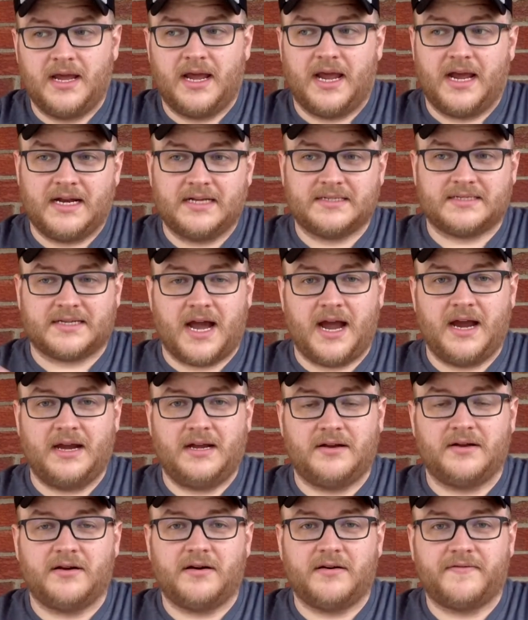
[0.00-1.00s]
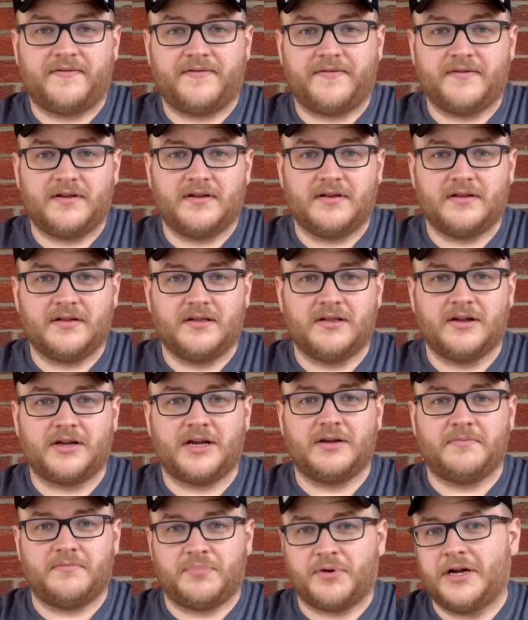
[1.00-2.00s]
It is kind of
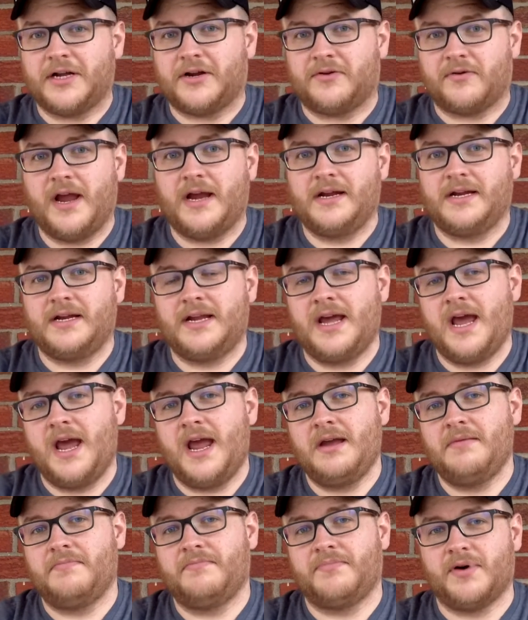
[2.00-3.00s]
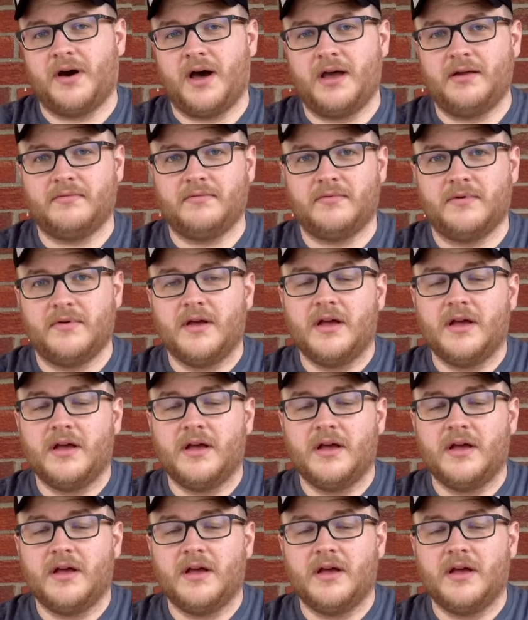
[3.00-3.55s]
looking pretty gray today, but